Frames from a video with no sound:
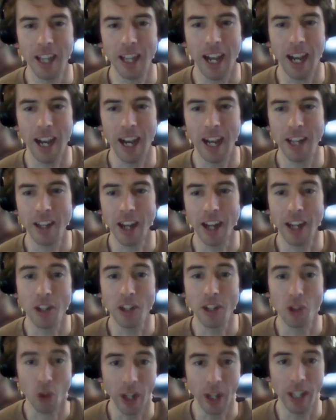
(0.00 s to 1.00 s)
and I
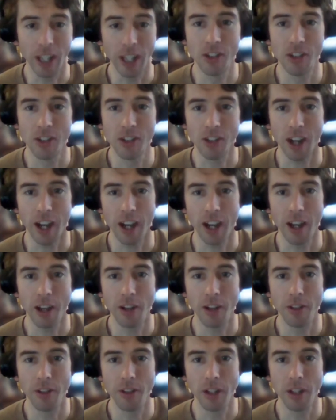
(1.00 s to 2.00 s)
joined
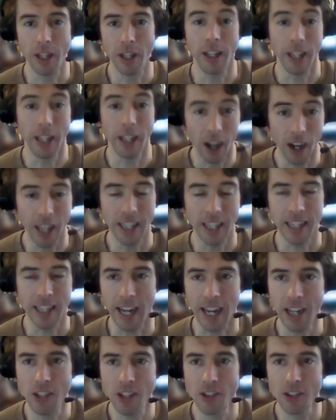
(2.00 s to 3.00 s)
uh, in the early
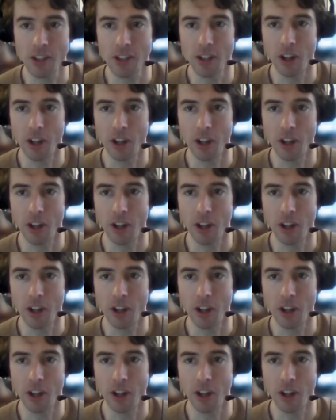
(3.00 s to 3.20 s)
days